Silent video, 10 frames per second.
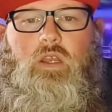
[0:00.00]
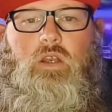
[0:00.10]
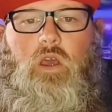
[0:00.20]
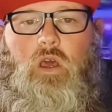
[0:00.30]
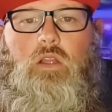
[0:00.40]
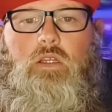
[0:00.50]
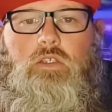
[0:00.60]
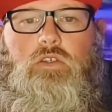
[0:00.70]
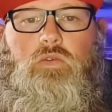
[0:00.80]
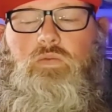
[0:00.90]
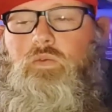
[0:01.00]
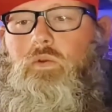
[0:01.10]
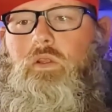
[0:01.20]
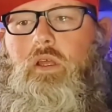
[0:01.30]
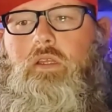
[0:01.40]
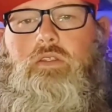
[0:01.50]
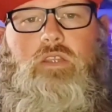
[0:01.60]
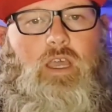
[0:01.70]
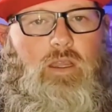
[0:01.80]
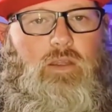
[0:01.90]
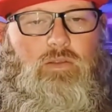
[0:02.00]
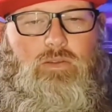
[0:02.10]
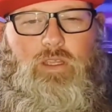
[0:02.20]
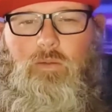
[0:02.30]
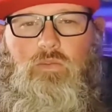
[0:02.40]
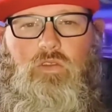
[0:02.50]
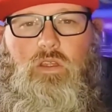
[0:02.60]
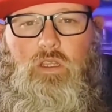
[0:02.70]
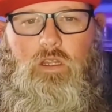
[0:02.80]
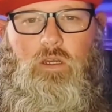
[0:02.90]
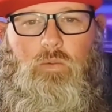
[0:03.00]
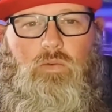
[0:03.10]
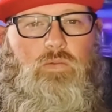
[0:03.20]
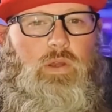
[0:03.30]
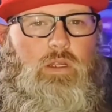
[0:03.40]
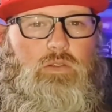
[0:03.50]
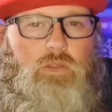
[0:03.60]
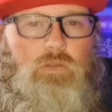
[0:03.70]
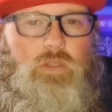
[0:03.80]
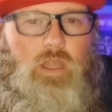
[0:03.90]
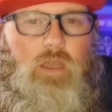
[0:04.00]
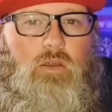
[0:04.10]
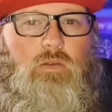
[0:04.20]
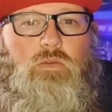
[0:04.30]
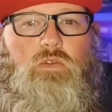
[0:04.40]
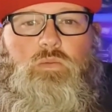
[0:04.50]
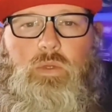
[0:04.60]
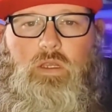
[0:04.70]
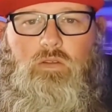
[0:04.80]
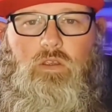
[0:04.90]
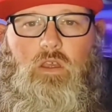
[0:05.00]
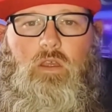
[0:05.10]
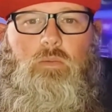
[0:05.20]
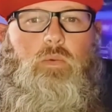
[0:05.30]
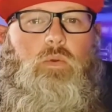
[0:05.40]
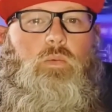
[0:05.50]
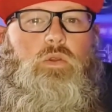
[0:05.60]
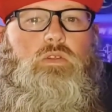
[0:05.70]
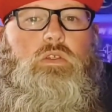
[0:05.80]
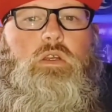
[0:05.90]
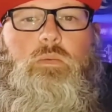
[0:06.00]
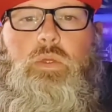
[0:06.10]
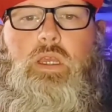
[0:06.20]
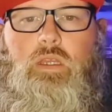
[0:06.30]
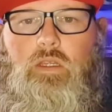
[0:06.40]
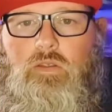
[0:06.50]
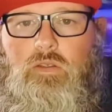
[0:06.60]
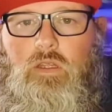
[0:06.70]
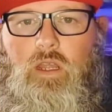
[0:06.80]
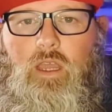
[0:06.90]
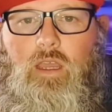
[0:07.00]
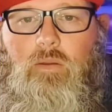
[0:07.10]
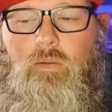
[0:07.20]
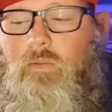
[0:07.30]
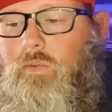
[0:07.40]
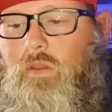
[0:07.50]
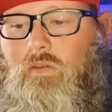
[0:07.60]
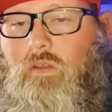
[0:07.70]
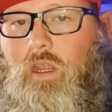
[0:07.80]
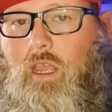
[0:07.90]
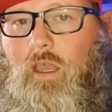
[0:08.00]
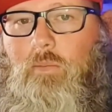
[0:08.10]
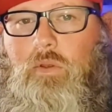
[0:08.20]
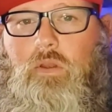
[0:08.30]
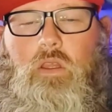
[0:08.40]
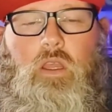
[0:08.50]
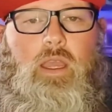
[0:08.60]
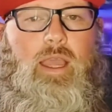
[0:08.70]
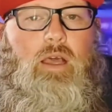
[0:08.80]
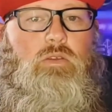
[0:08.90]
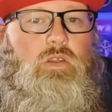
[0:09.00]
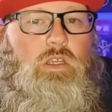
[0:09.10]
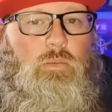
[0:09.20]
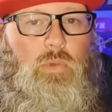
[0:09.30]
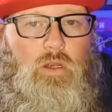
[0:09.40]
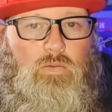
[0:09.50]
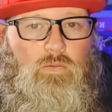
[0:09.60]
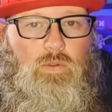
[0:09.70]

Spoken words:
that knowledge for like times of the year when freight slows down, speeds up, what's their opinions going to happen, that's going to happen, how to get better